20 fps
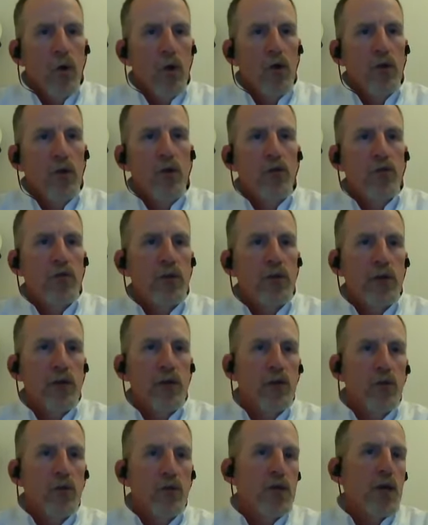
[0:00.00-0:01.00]
We're
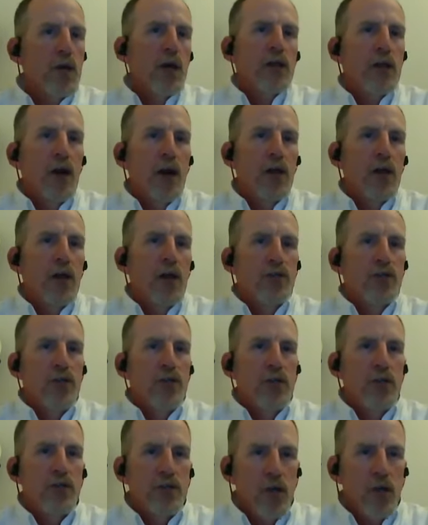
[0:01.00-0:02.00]
using new
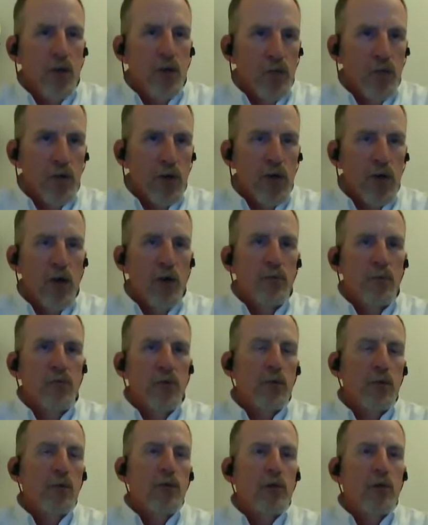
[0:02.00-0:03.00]
technologies to
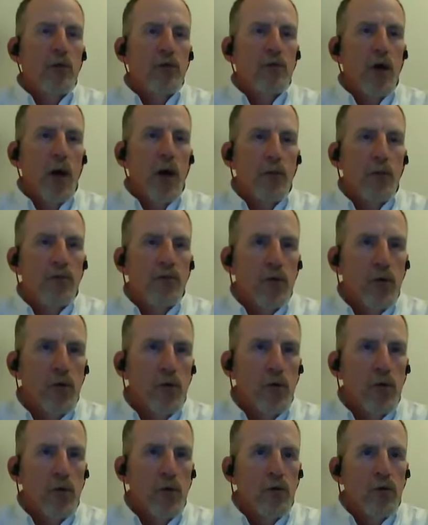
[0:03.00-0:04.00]
overcome some of these
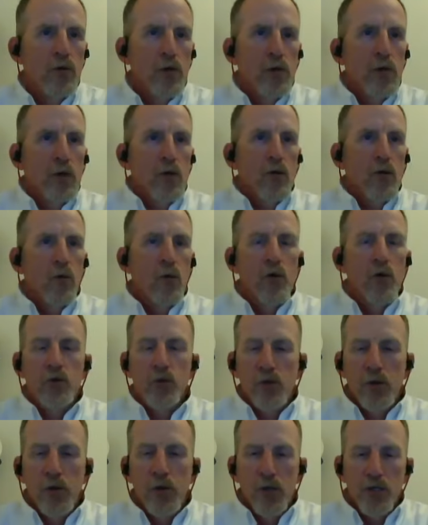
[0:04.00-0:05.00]
obstacles,
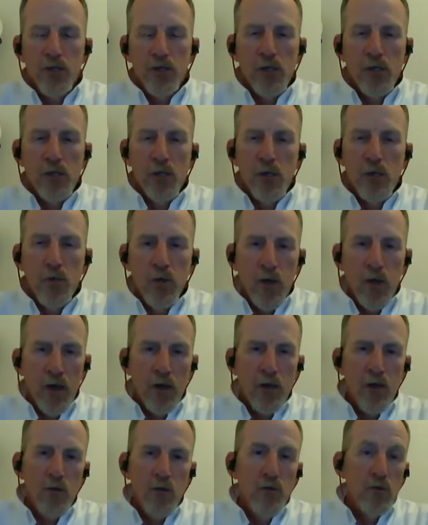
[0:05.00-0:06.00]
where traditionally we
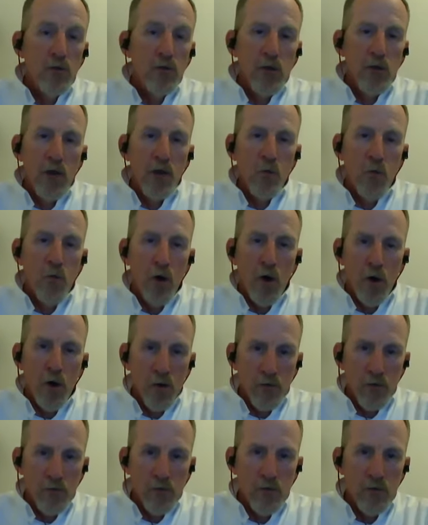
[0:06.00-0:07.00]
had to do site
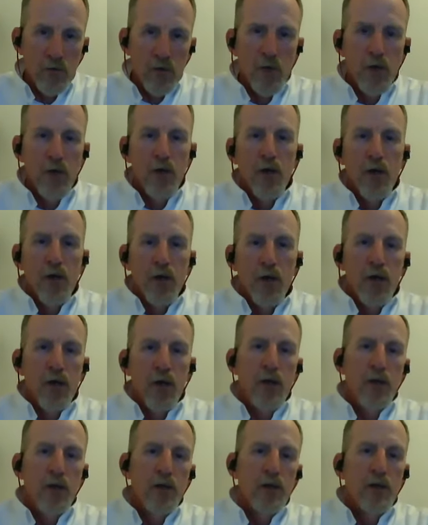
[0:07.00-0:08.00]
walks.
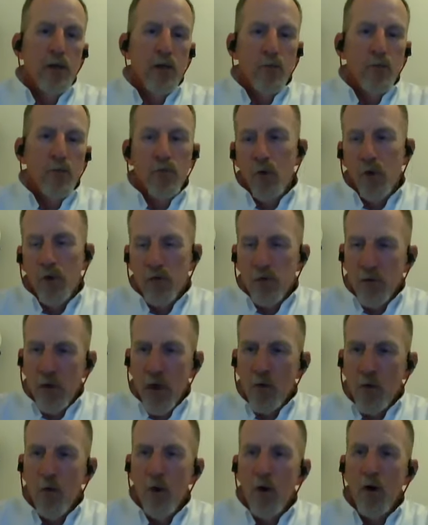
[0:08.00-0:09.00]
And what a
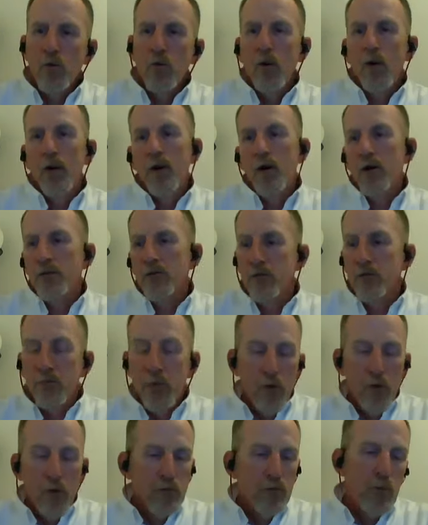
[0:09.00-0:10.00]
site walk was,
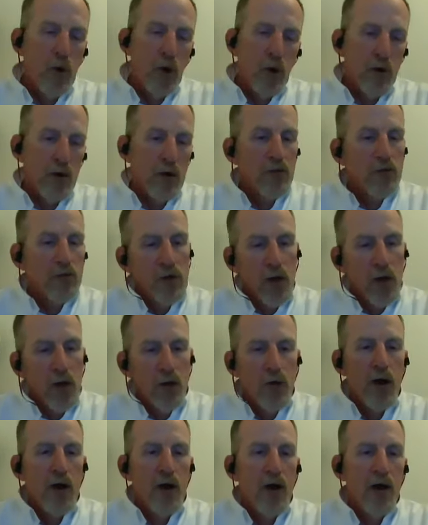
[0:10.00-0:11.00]
both parties
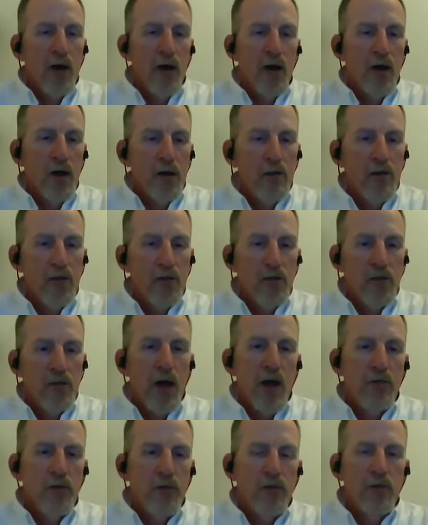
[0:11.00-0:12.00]
go out and
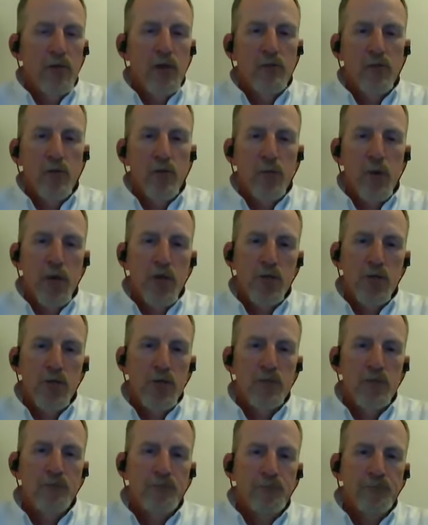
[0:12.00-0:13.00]
decide this
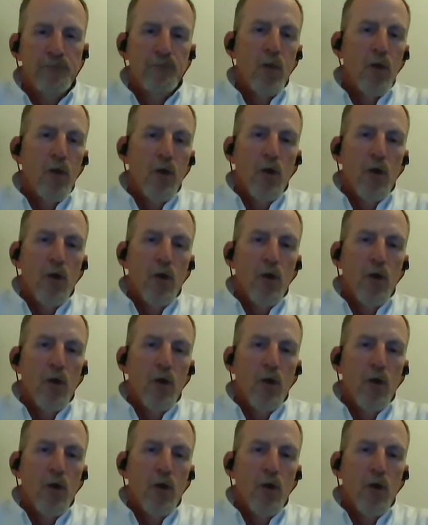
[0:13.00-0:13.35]
information.